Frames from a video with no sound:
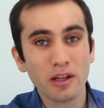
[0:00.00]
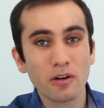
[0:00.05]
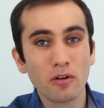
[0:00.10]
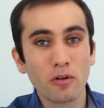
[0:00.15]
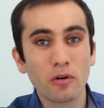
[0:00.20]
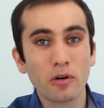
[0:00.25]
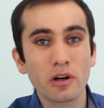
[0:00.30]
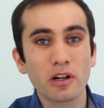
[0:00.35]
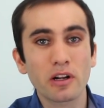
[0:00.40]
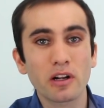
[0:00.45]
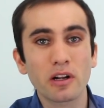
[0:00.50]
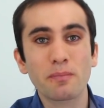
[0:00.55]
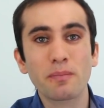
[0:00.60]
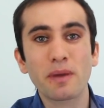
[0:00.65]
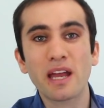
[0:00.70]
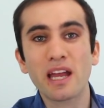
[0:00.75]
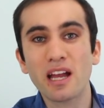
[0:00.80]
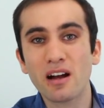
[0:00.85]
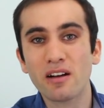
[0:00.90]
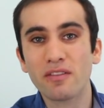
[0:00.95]
in order to
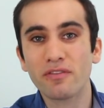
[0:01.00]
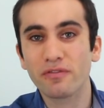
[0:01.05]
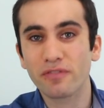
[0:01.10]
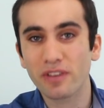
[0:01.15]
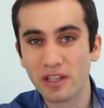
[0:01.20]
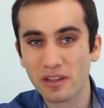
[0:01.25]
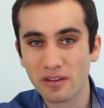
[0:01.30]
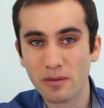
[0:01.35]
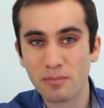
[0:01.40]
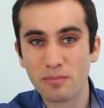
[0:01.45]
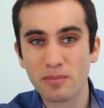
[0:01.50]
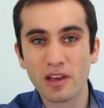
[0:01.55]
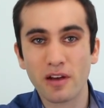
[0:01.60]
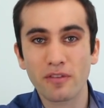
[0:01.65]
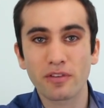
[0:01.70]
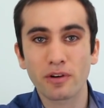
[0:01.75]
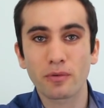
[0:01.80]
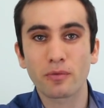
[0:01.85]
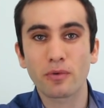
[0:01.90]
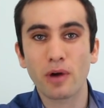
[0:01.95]
pay off victims
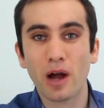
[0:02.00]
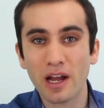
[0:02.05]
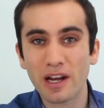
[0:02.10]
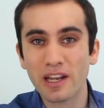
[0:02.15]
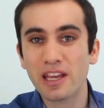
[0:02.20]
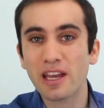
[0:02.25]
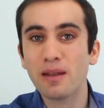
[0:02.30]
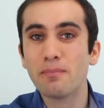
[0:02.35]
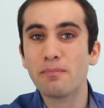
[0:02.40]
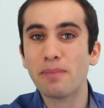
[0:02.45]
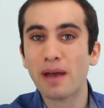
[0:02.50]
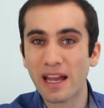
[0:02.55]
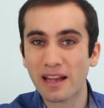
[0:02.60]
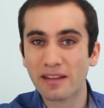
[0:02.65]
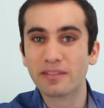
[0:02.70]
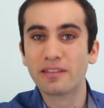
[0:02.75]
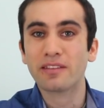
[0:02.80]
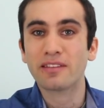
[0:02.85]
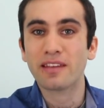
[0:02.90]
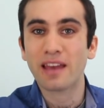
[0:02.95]
of
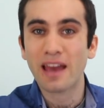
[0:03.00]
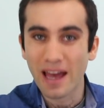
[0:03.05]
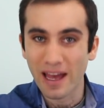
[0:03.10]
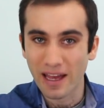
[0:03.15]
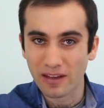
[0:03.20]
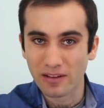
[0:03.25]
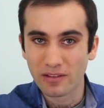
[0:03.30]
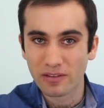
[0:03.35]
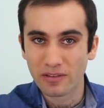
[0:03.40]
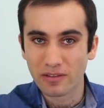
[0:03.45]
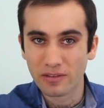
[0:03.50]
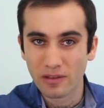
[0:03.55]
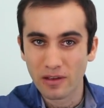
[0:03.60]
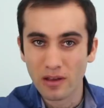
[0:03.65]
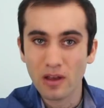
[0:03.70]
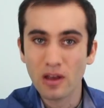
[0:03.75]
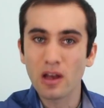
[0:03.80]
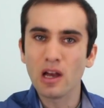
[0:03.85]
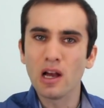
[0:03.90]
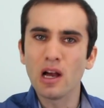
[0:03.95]
Iranian-backed attacks.
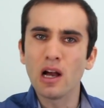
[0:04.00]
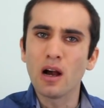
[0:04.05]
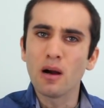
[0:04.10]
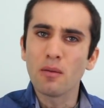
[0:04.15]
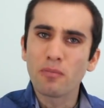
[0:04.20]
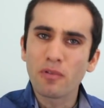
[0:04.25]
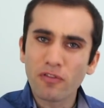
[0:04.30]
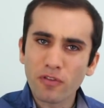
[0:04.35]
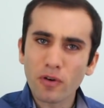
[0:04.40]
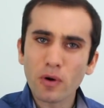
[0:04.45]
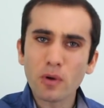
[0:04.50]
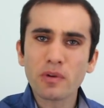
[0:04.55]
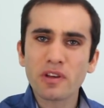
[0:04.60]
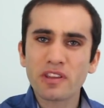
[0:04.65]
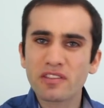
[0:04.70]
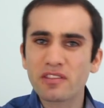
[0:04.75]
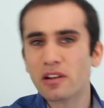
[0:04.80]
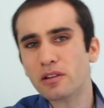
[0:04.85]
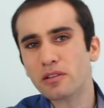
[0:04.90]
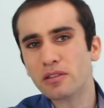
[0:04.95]
Before we
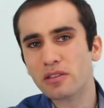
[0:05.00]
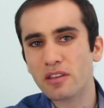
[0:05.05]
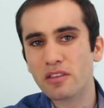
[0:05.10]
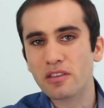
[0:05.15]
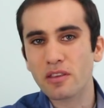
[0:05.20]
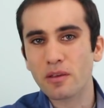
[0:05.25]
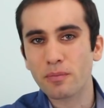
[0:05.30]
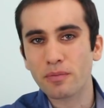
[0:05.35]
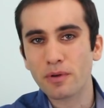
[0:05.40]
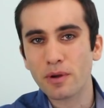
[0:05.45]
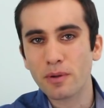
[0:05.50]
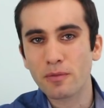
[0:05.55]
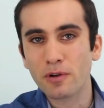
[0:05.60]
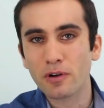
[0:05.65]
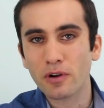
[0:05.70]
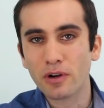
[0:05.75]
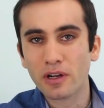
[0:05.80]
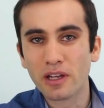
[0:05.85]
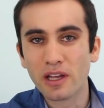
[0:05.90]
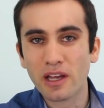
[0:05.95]
start this Supreme
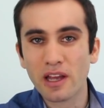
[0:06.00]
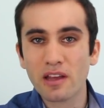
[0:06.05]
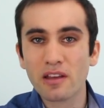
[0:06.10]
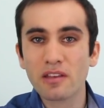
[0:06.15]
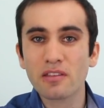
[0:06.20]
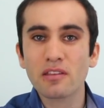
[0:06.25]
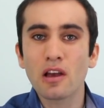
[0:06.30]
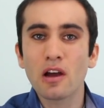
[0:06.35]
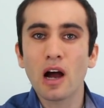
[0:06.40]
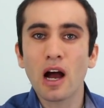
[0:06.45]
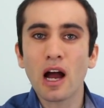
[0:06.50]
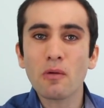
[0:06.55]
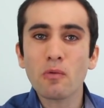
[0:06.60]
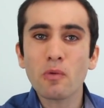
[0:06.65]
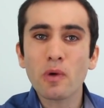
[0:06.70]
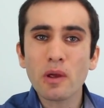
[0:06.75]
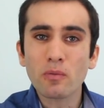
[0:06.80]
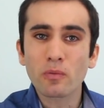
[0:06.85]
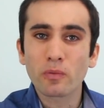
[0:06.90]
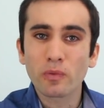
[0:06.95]
Court case, I,
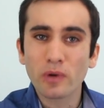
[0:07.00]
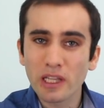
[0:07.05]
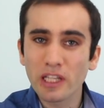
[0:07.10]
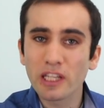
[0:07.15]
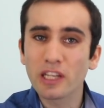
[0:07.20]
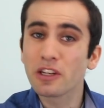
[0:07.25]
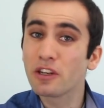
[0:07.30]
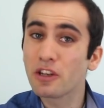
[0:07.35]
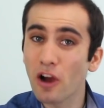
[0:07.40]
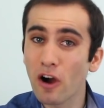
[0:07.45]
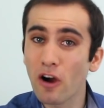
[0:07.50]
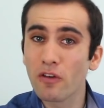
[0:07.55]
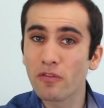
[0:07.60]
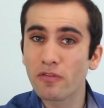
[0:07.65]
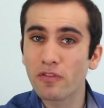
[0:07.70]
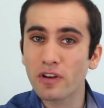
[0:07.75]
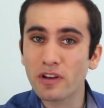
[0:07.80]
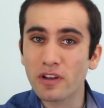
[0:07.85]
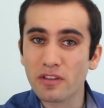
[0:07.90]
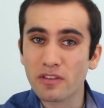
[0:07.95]
we really
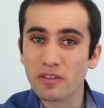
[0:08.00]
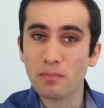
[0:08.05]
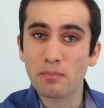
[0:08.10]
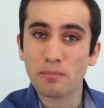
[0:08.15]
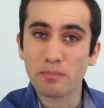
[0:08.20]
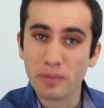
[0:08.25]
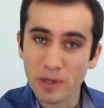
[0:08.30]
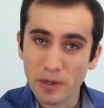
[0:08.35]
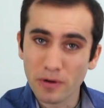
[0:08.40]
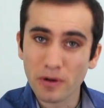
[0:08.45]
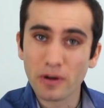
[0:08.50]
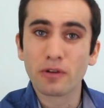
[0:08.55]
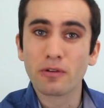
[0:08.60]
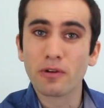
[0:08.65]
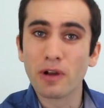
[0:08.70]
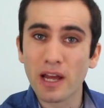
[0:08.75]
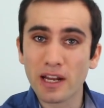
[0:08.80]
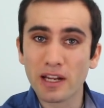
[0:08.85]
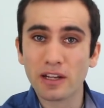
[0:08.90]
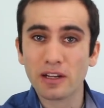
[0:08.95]
dove into some
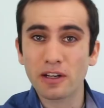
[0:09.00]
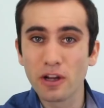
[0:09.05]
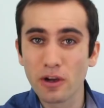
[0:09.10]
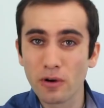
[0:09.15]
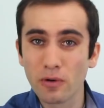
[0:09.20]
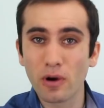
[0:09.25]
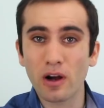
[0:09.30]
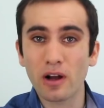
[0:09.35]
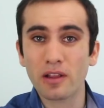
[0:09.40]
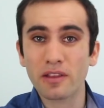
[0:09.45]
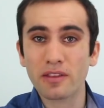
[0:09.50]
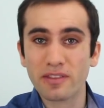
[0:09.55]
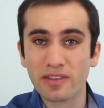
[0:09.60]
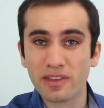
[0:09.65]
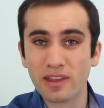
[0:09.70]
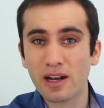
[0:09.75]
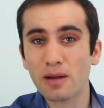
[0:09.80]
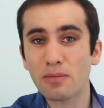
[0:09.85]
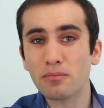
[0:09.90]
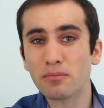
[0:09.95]
bureaucratic nuance
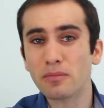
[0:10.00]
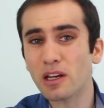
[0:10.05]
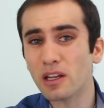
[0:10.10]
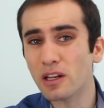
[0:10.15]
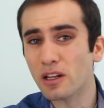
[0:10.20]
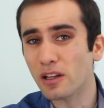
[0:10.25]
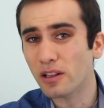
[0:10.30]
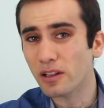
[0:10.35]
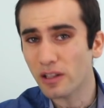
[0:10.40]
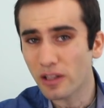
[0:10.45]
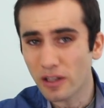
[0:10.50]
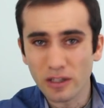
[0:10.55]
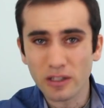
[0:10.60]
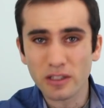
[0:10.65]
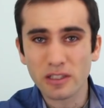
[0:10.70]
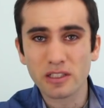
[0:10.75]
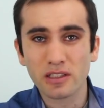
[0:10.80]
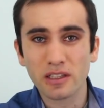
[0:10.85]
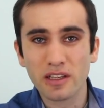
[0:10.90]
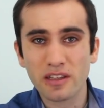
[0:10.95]
that I'm gonna
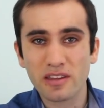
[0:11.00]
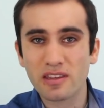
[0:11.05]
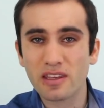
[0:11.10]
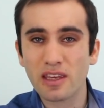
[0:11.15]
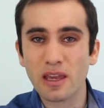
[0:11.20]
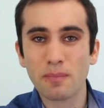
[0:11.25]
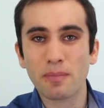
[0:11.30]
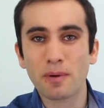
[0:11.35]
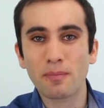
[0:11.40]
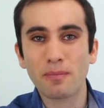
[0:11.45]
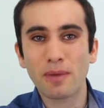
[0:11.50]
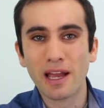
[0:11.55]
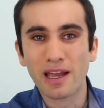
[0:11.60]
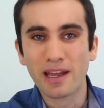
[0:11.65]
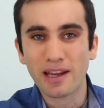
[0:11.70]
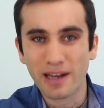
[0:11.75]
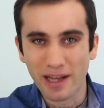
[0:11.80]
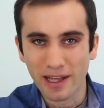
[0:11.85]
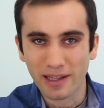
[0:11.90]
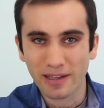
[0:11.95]
largely skip in my
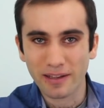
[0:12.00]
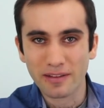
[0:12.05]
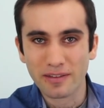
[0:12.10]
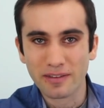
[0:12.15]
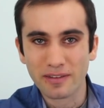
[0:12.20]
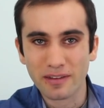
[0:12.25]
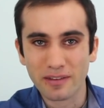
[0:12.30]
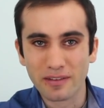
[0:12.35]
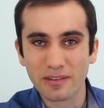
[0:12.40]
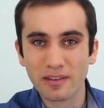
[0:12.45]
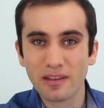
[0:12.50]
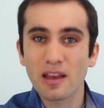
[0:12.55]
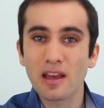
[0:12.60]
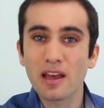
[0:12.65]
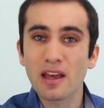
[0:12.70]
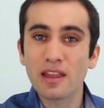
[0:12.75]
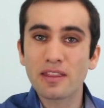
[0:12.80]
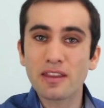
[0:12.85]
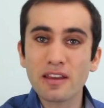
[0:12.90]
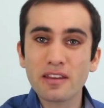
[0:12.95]
analysis.
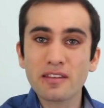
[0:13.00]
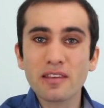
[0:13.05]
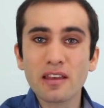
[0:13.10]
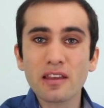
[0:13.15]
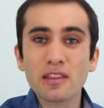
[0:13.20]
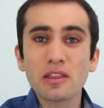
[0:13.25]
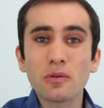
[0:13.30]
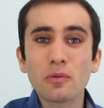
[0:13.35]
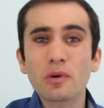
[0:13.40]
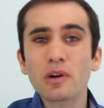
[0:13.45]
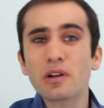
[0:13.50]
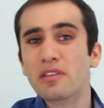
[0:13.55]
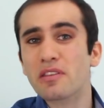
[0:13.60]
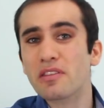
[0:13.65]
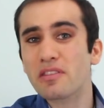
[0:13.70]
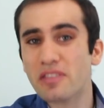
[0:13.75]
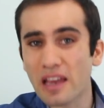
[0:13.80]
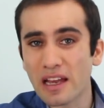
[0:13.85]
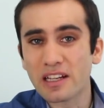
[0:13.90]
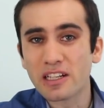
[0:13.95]
They said the word
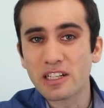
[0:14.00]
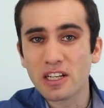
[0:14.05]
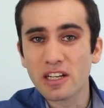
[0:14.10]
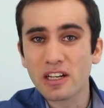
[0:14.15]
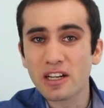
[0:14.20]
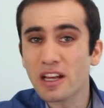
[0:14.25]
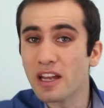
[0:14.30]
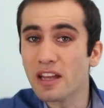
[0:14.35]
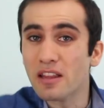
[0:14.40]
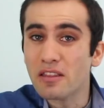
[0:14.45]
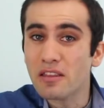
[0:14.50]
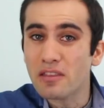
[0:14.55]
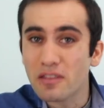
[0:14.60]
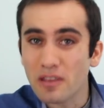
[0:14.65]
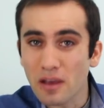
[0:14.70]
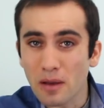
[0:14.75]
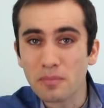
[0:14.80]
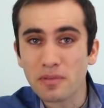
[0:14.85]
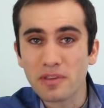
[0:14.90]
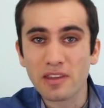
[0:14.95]
section and
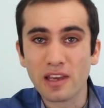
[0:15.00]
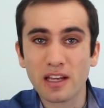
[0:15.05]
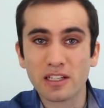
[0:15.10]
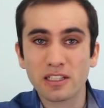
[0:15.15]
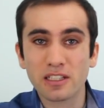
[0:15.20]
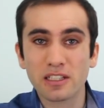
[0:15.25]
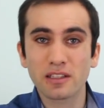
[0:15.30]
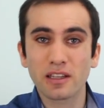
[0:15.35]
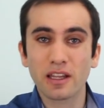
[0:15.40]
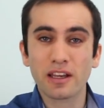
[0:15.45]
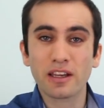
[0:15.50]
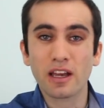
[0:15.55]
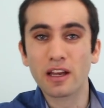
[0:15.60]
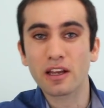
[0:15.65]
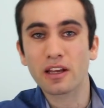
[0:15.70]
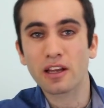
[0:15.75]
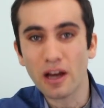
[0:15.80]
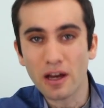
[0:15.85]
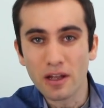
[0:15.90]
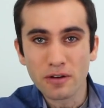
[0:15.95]
subsection like a
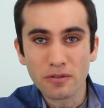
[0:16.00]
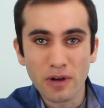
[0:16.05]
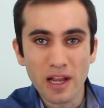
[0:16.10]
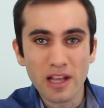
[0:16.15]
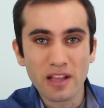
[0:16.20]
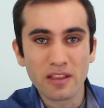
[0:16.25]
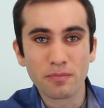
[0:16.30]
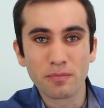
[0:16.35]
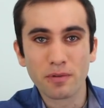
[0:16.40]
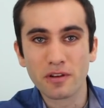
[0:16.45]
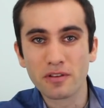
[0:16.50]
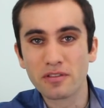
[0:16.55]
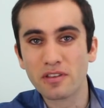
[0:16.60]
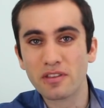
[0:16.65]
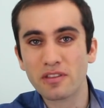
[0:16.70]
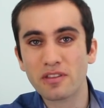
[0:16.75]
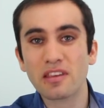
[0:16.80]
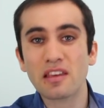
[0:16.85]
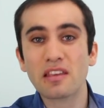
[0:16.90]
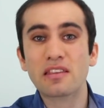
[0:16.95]
gun rights
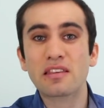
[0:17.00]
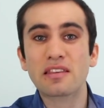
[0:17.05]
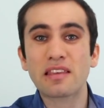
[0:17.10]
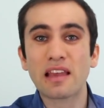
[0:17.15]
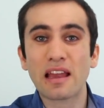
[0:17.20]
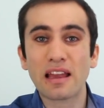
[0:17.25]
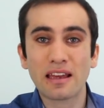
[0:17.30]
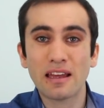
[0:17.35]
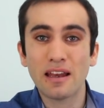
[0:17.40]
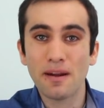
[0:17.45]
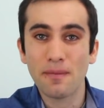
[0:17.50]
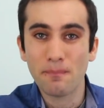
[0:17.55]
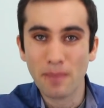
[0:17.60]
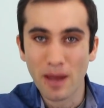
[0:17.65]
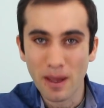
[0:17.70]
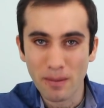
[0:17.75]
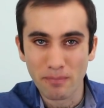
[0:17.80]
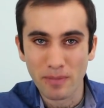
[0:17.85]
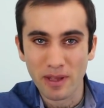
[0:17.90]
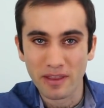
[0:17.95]
person says Second
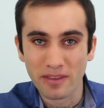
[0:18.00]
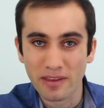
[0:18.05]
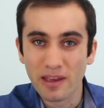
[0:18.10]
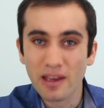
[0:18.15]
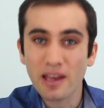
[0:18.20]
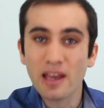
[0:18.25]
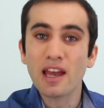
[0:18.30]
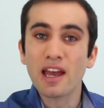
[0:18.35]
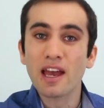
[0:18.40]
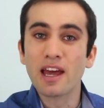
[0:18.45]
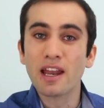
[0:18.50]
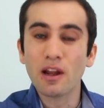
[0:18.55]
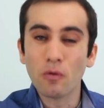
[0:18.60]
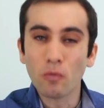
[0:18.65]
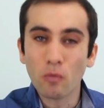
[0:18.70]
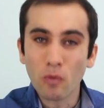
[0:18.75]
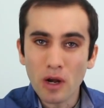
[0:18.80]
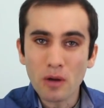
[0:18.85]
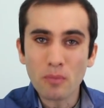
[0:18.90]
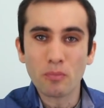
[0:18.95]
Amendment, and
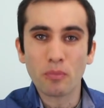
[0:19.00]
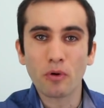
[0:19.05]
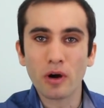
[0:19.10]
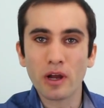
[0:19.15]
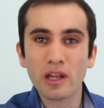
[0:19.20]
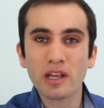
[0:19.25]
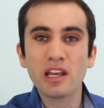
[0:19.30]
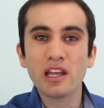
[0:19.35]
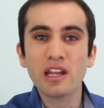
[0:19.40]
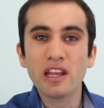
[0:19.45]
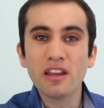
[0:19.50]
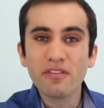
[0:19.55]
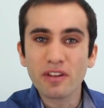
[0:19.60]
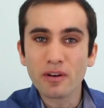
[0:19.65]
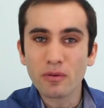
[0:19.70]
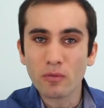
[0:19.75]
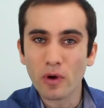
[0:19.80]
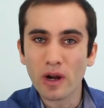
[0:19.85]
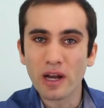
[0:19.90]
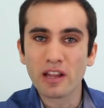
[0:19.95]
at one point it
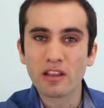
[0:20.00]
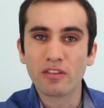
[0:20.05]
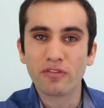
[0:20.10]
even went